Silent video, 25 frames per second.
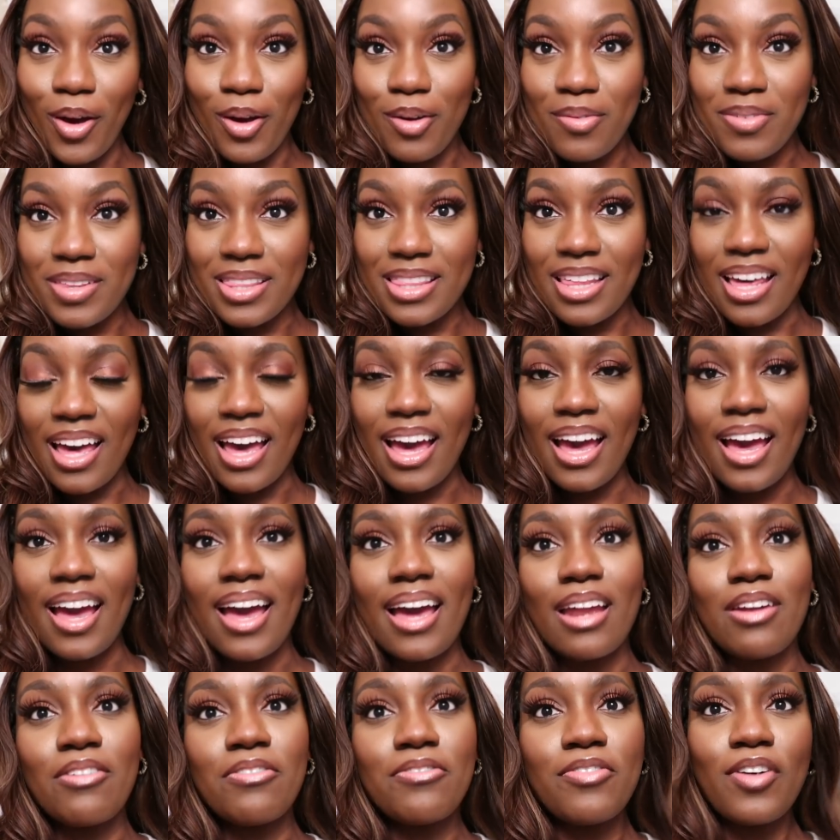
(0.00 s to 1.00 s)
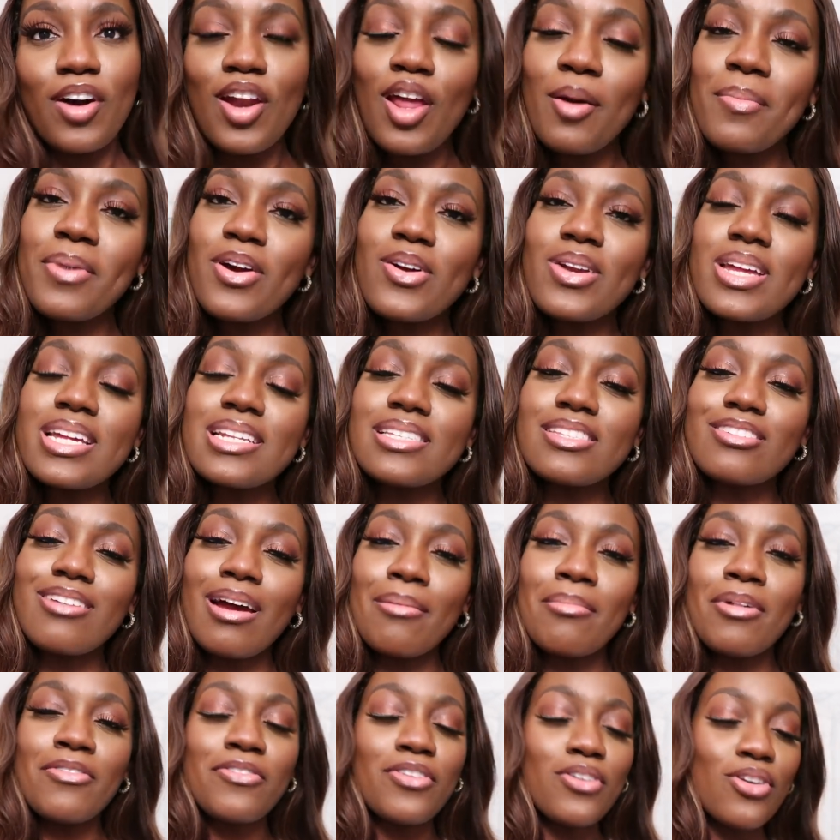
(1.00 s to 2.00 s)
over there, and follow me on
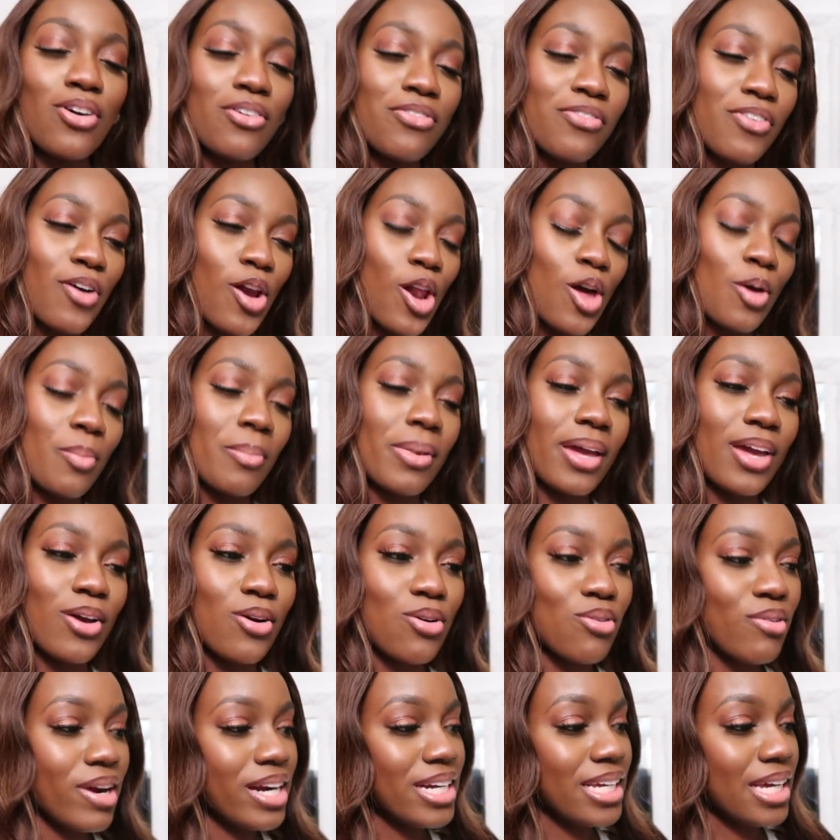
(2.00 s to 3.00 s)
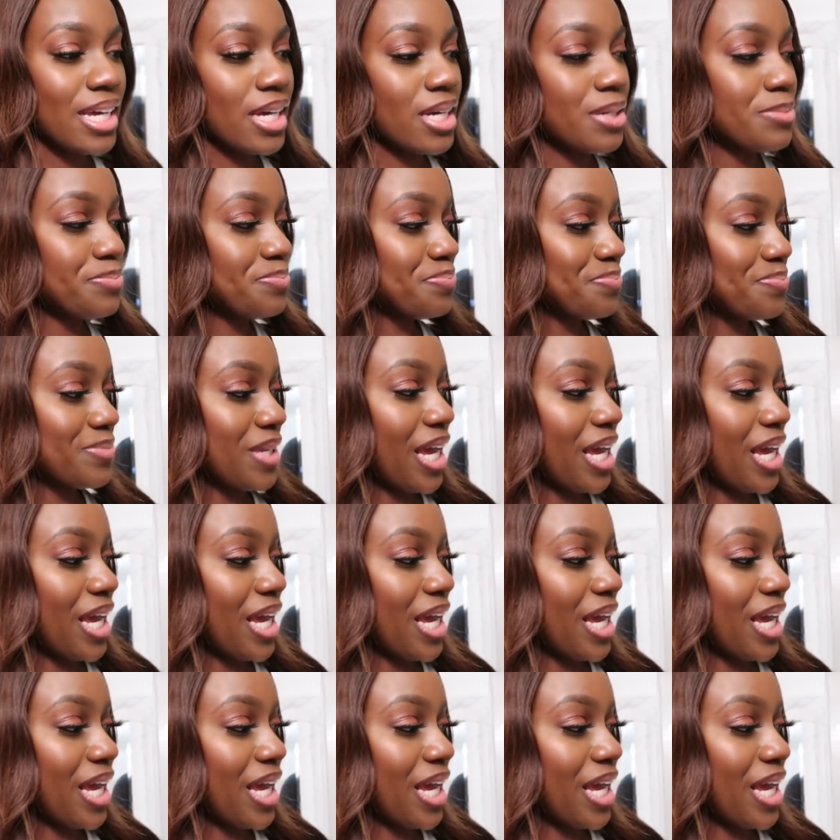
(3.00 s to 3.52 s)
Instagram if you're not following me already.